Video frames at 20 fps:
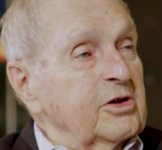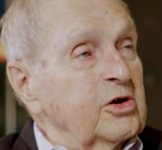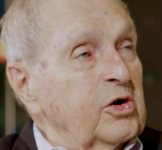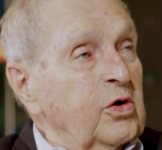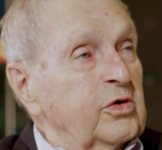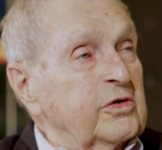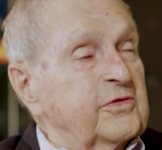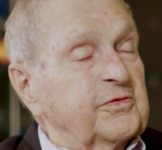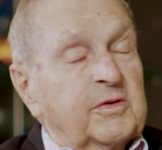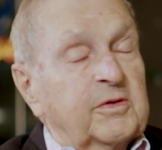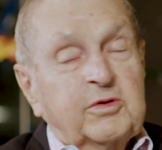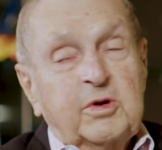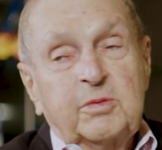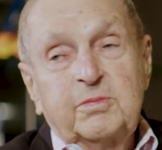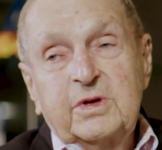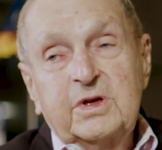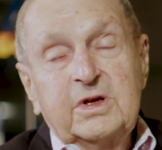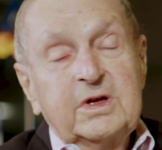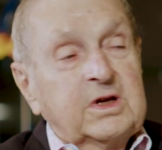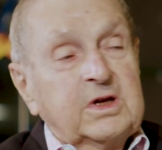loans from
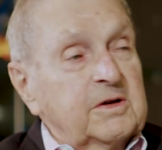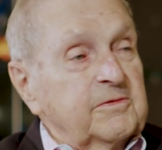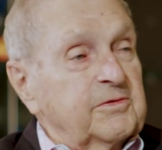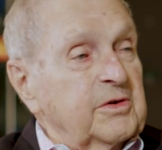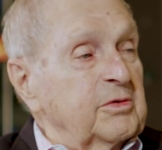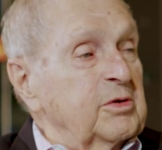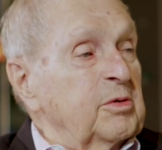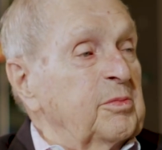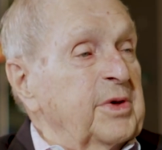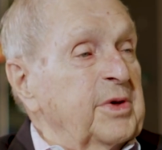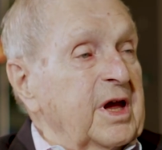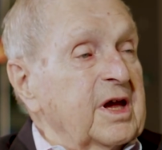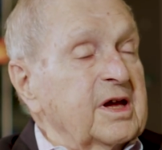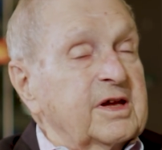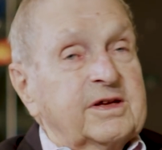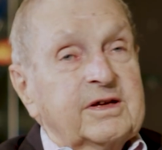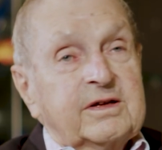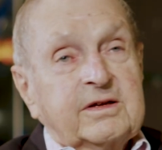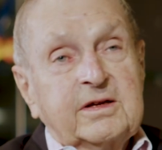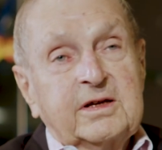the
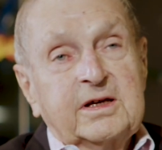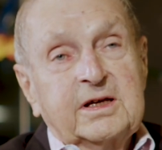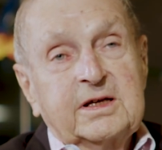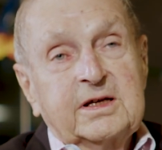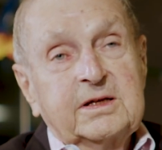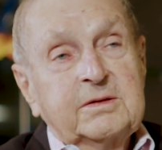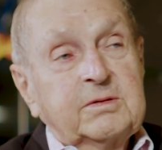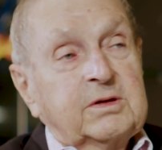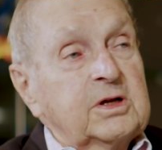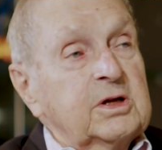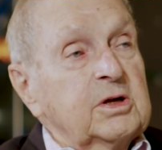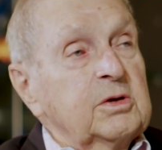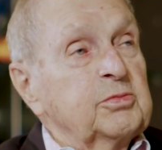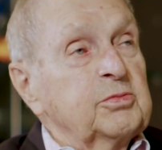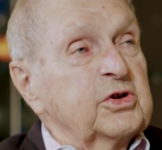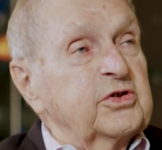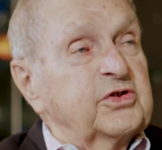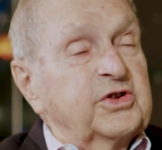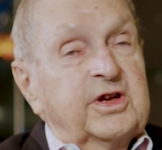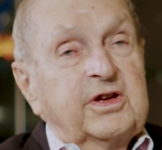bank, and
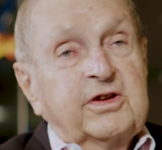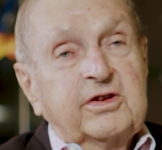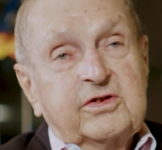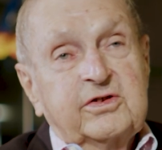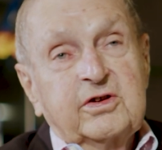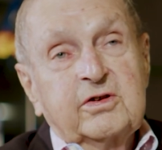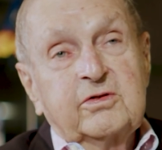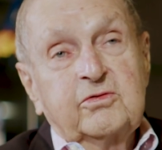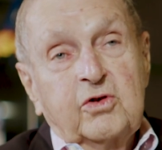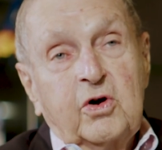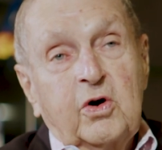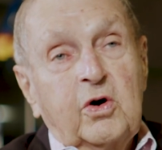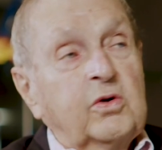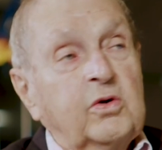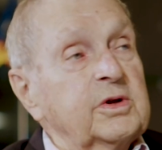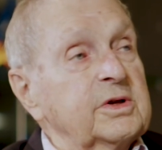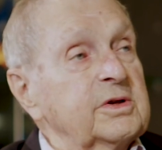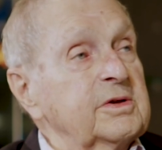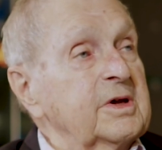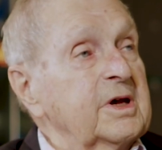proceeded to grow. And